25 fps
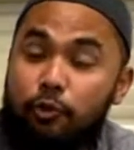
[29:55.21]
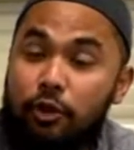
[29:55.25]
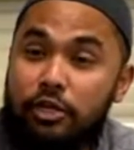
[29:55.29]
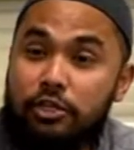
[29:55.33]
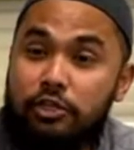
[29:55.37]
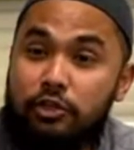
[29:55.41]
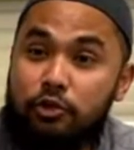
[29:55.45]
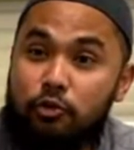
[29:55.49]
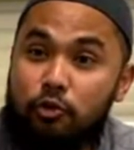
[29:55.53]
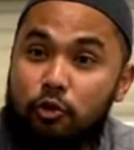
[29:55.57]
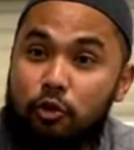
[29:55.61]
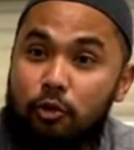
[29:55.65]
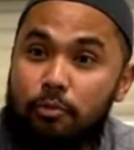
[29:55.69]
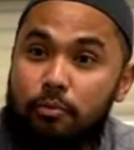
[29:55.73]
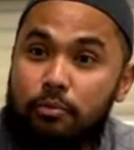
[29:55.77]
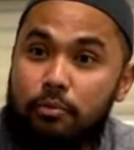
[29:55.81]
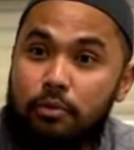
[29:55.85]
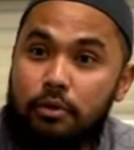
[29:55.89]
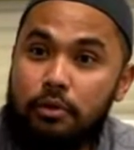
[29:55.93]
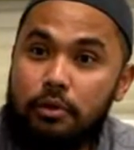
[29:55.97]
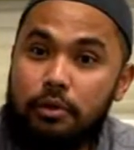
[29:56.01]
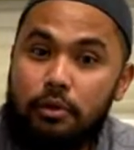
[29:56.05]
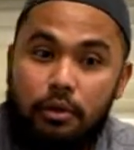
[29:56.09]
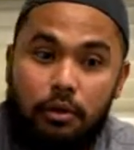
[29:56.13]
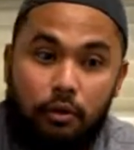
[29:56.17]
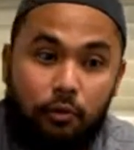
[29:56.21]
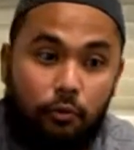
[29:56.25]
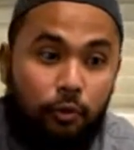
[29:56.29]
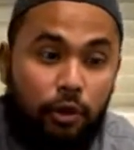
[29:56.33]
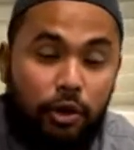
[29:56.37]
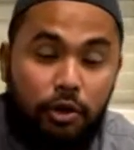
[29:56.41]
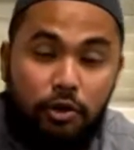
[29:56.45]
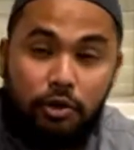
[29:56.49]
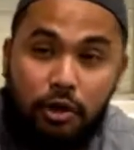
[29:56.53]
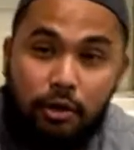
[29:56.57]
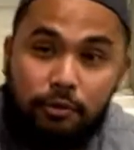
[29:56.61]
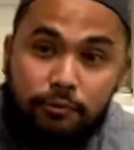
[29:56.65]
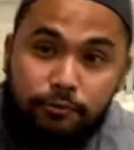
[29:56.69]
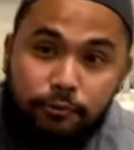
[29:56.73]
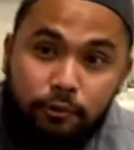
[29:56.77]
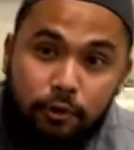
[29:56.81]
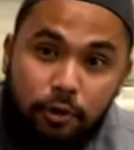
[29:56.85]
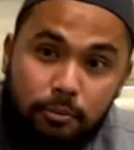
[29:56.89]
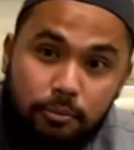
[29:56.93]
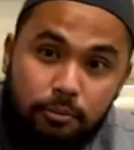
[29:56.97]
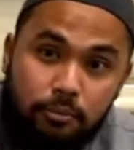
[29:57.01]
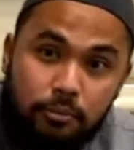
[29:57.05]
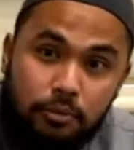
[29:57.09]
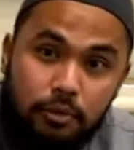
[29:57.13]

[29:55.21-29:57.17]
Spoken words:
Where is the group? Where you come from?